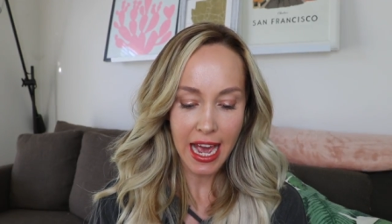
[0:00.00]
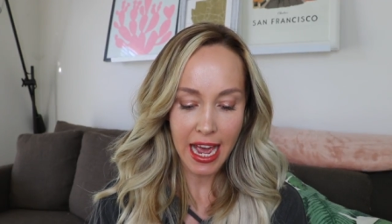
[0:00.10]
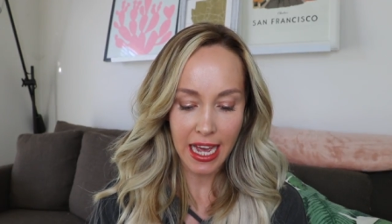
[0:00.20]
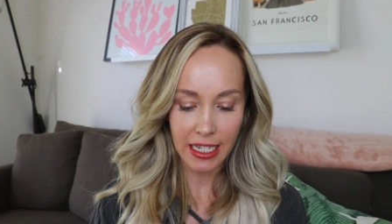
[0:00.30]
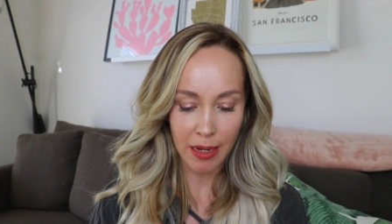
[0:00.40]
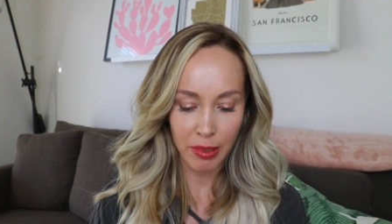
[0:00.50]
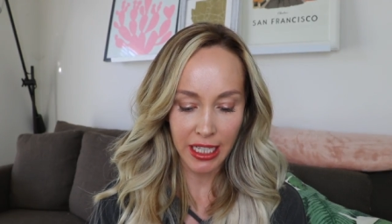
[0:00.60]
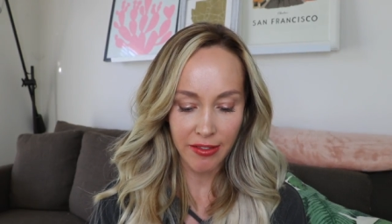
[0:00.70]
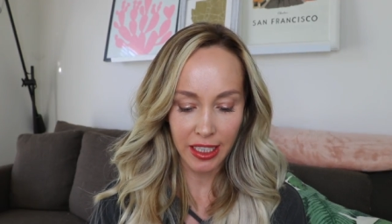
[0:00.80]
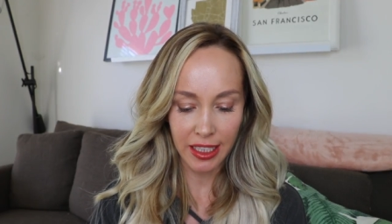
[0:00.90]
and I
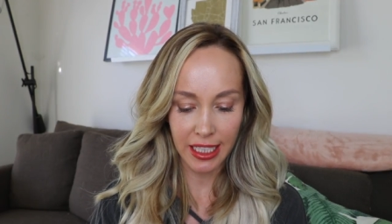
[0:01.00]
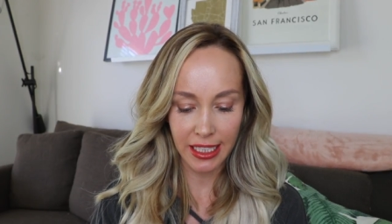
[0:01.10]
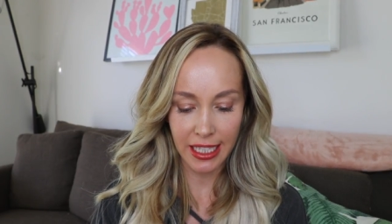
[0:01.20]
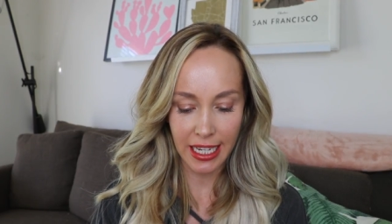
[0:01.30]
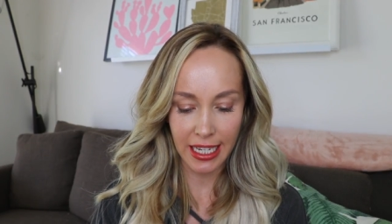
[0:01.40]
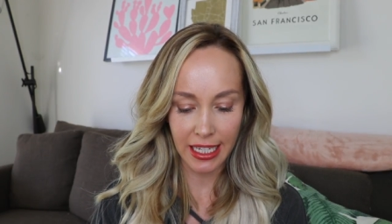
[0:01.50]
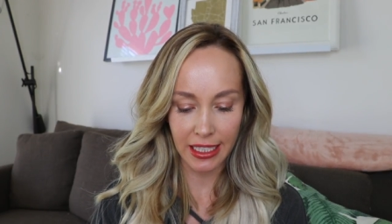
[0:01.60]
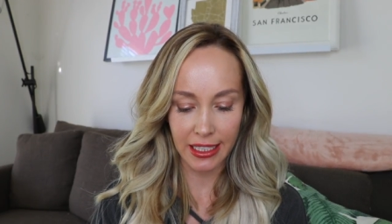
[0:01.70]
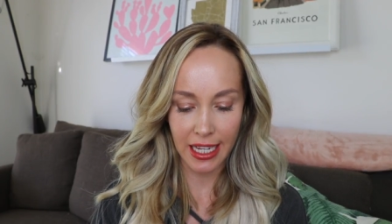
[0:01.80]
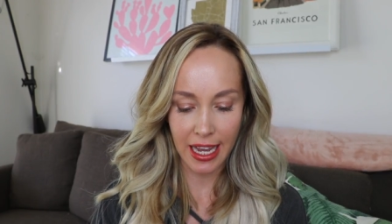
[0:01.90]
believe that this
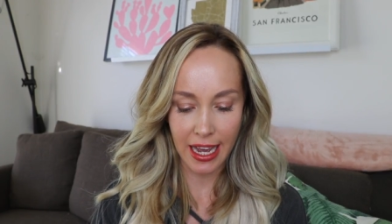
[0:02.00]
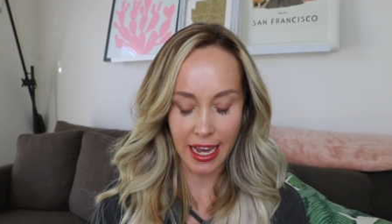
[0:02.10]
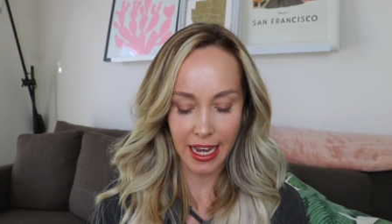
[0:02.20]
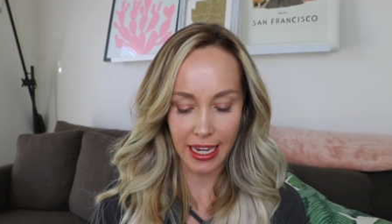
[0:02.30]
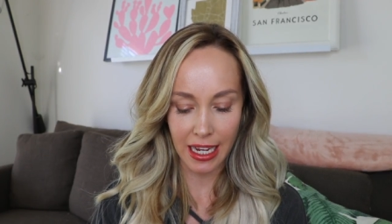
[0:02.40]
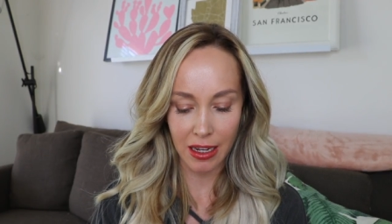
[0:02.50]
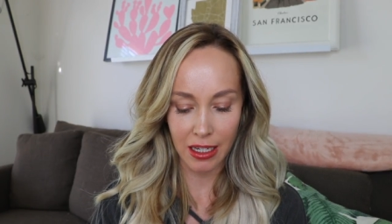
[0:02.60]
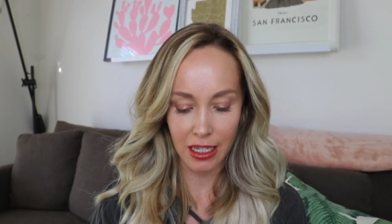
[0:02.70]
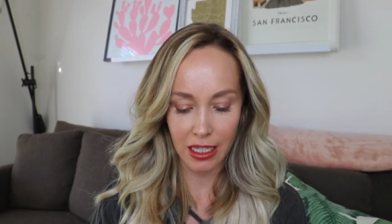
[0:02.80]
is a